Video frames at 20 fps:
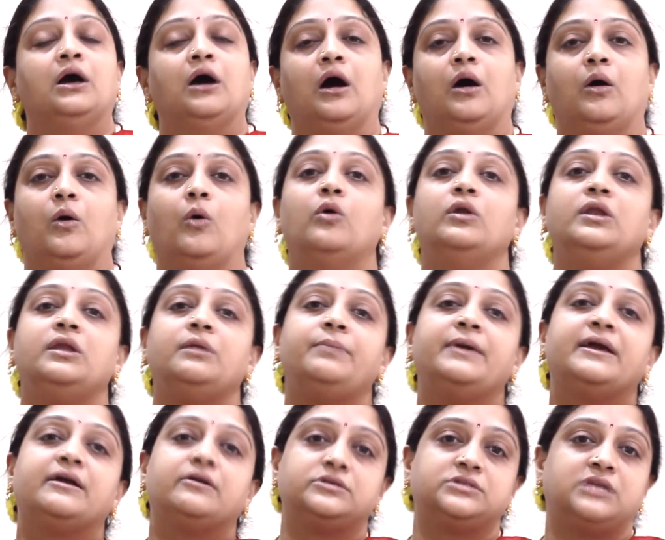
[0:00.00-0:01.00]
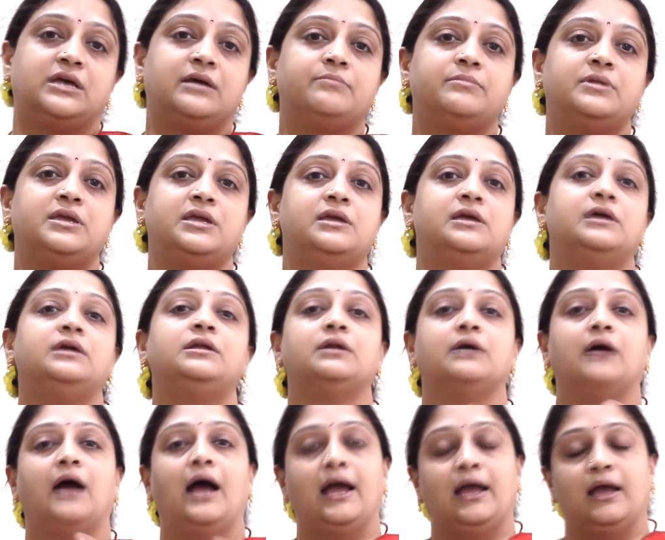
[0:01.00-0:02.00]
uh only because i am here
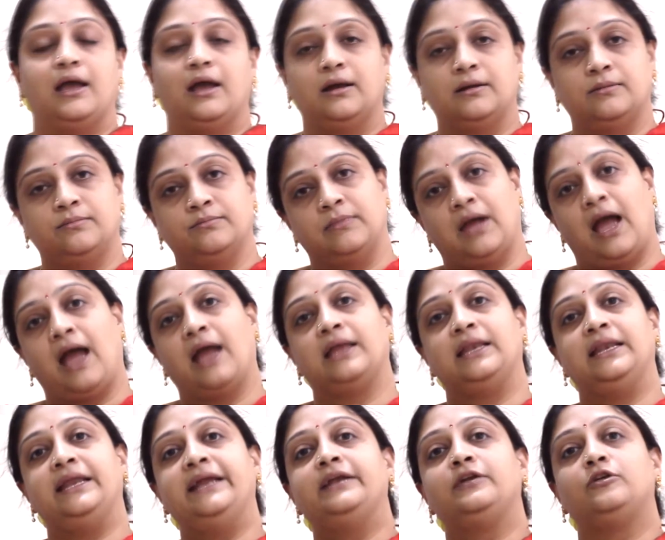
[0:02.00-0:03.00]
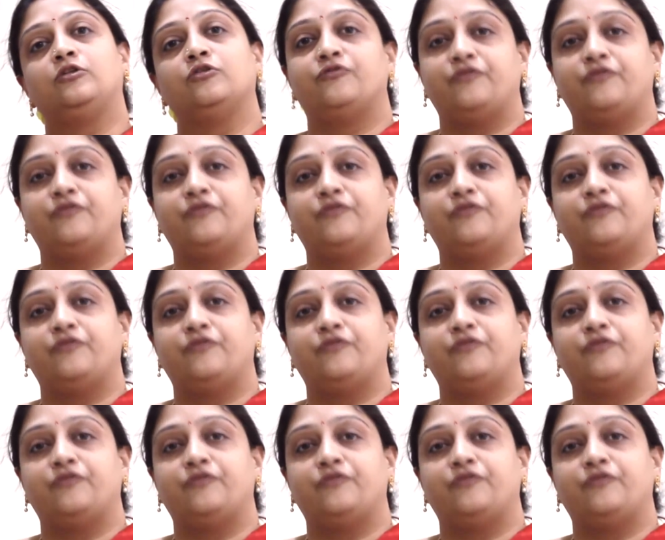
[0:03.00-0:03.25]
i um, i lead to